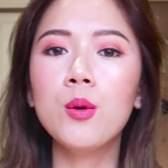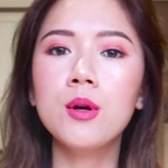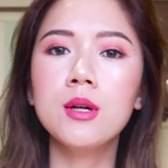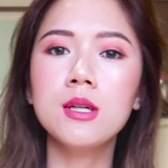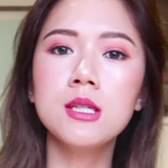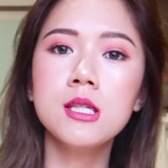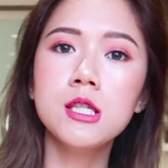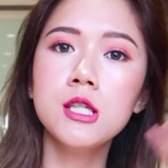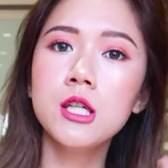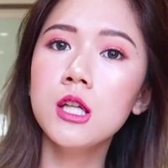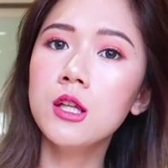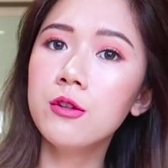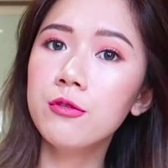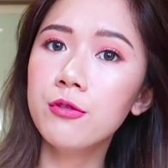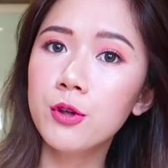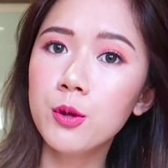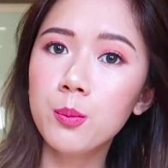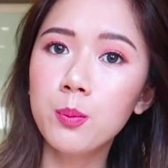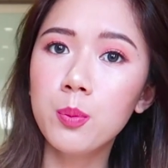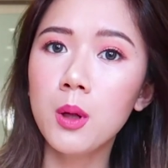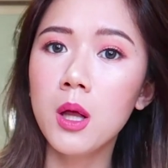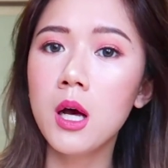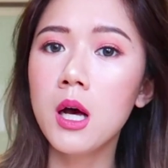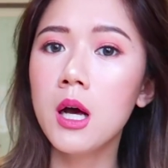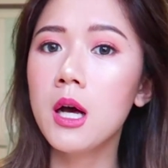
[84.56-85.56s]
or silver
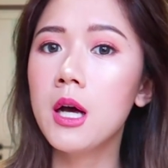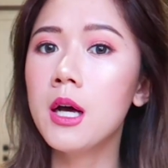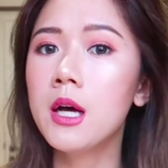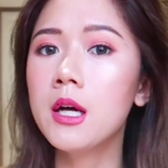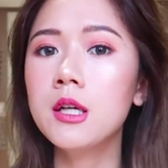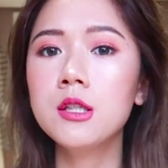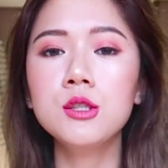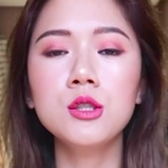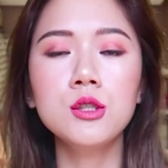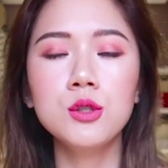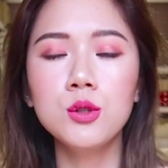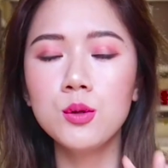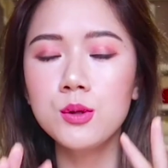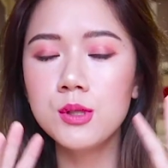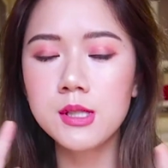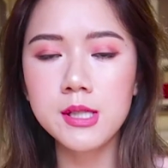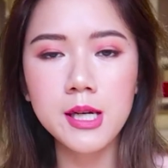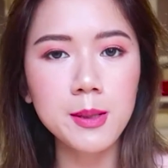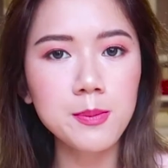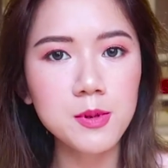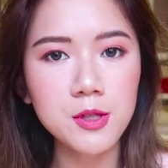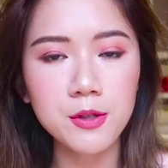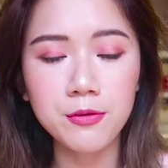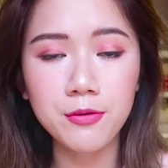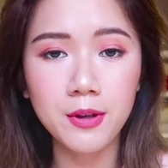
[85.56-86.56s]
blonde and those
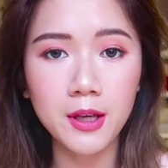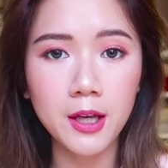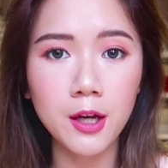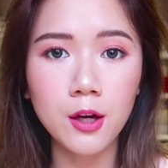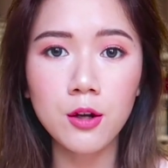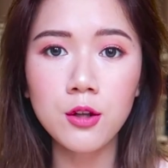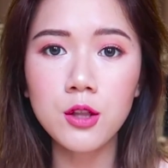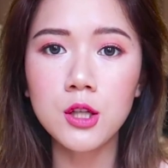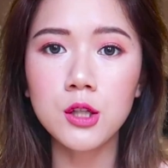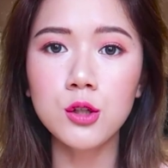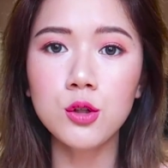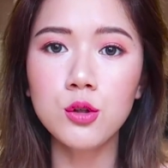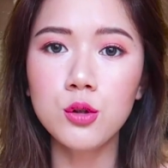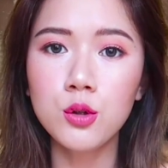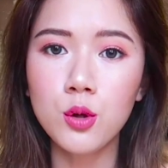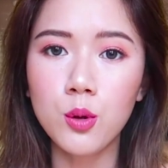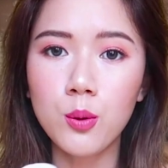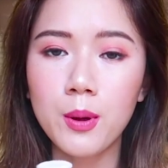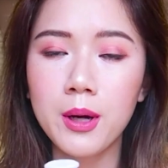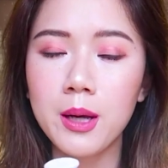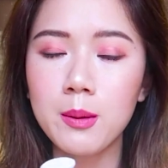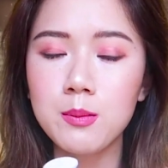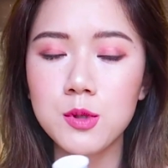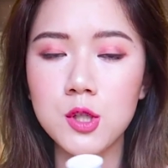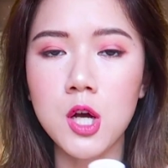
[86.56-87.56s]
types of hair, then you know
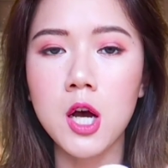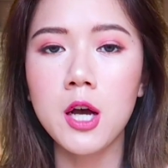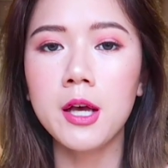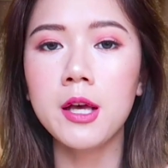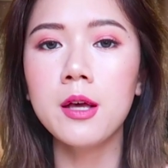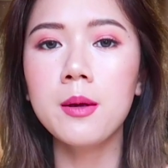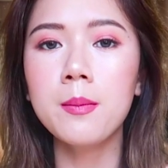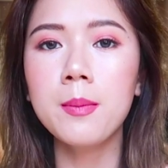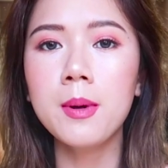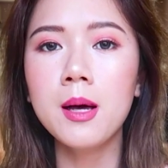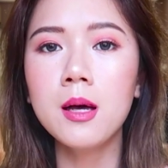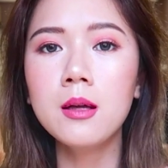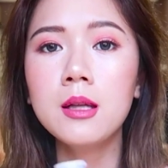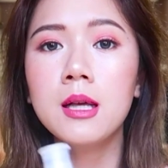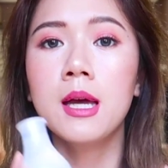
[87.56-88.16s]
what I'm talking about.